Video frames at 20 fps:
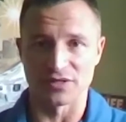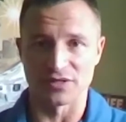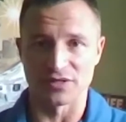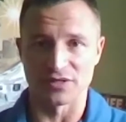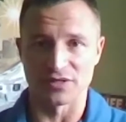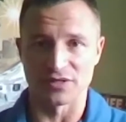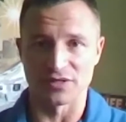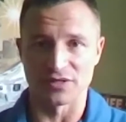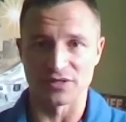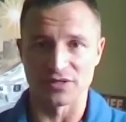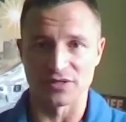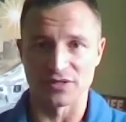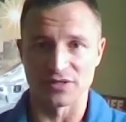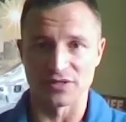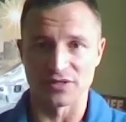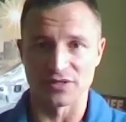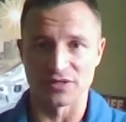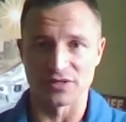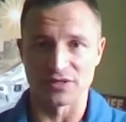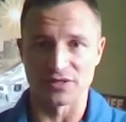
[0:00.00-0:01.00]

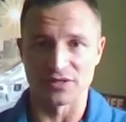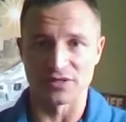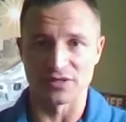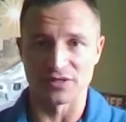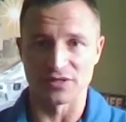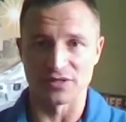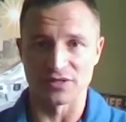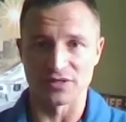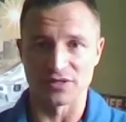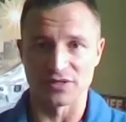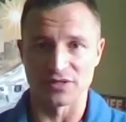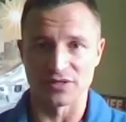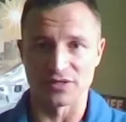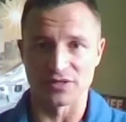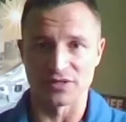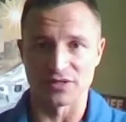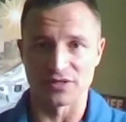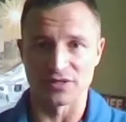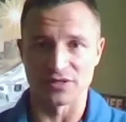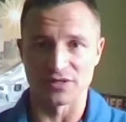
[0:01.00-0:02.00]
And so when
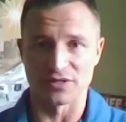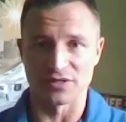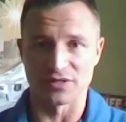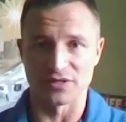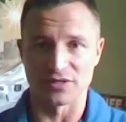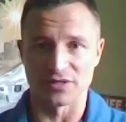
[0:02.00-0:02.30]
we make